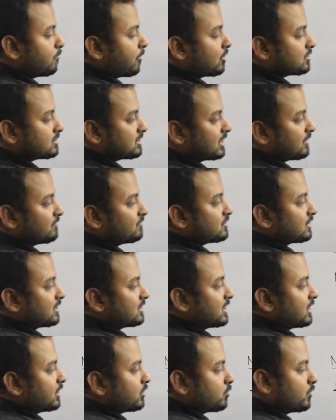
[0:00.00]
positive
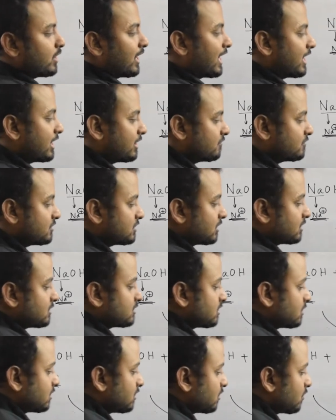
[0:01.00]
charge and 2 negative
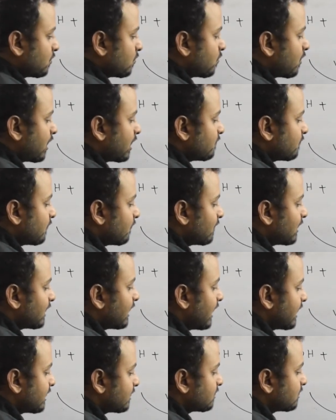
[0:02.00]
charge. What we will
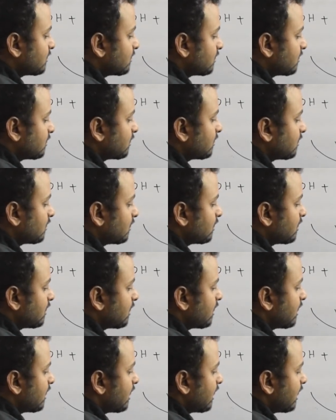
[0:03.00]
get?
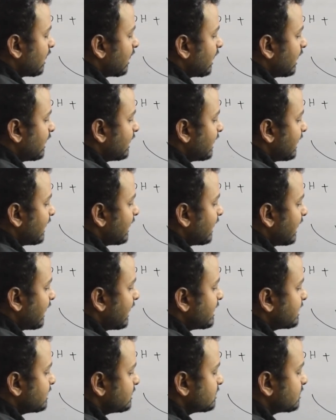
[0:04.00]

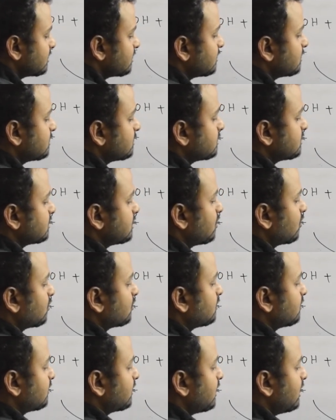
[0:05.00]

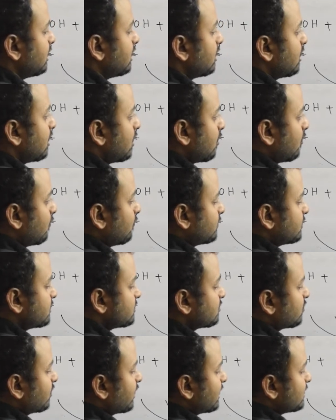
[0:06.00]
NaHCO3, which
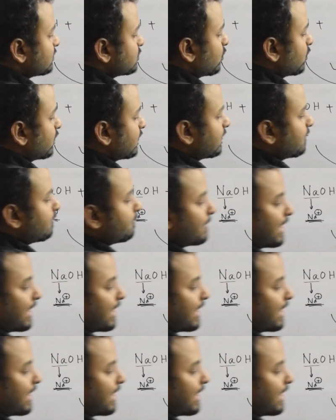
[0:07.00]
is known as sodium